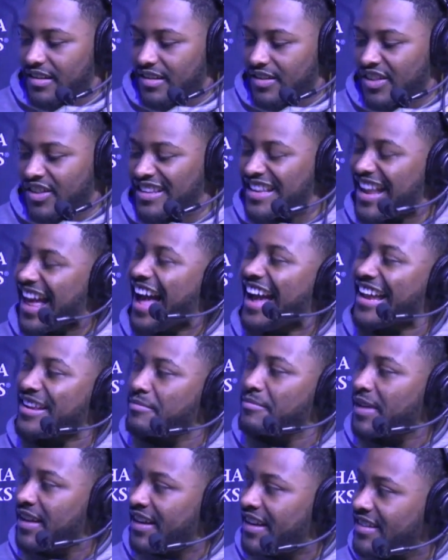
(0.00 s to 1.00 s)

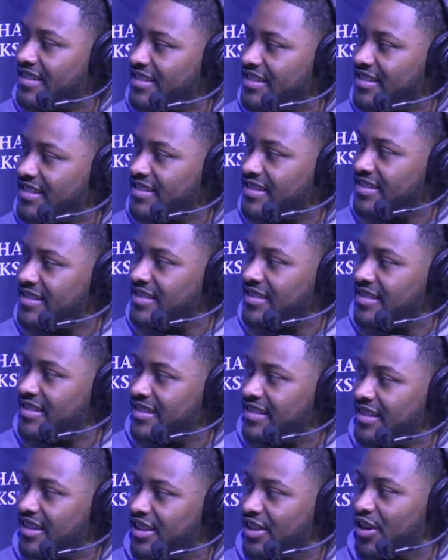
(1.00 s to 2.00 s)
9 minutes,
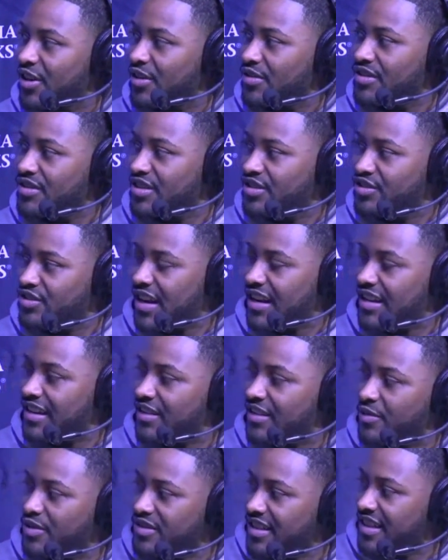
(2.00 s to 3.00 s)
to try
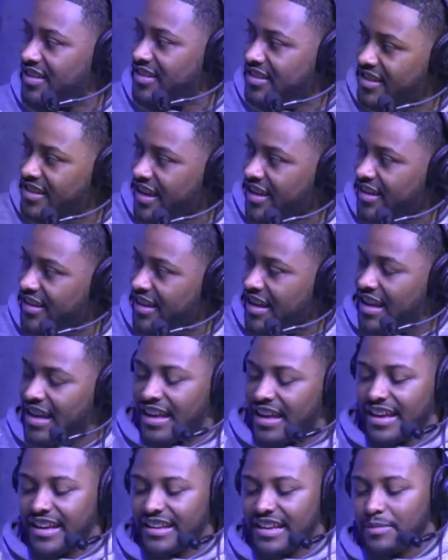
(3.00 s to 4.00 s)
to resuscitate.
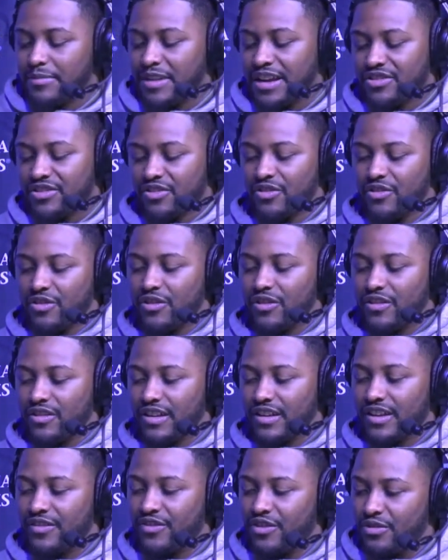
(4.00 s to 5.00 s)
And I'm not sure
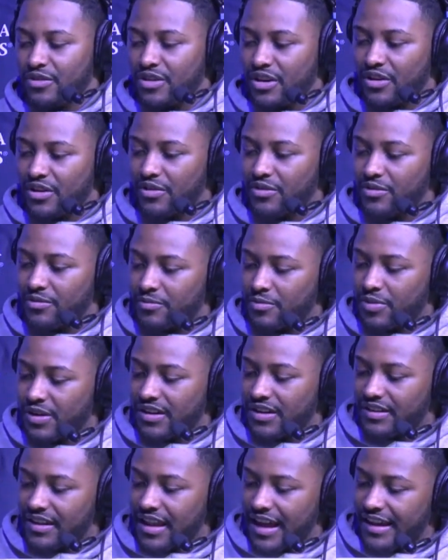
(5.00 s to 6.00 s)
if you know,
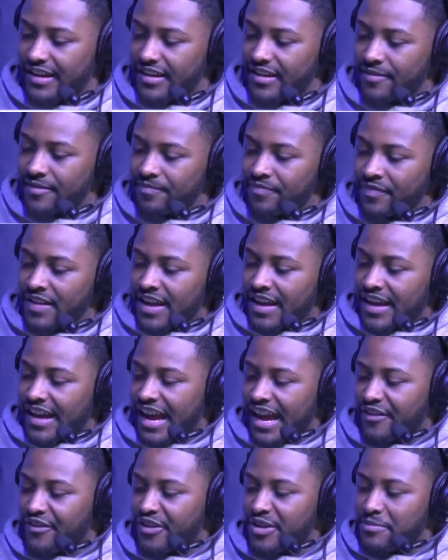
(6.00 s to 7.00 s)
but like
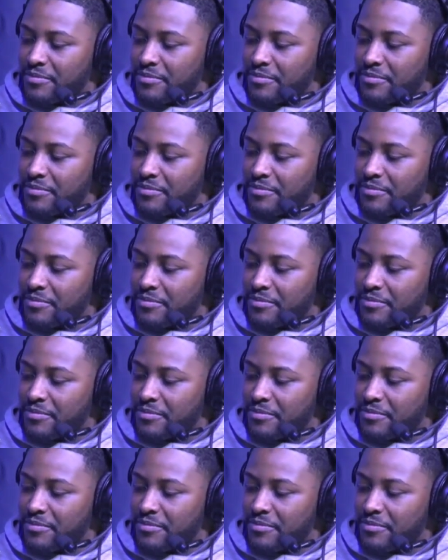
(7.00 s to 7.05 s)
every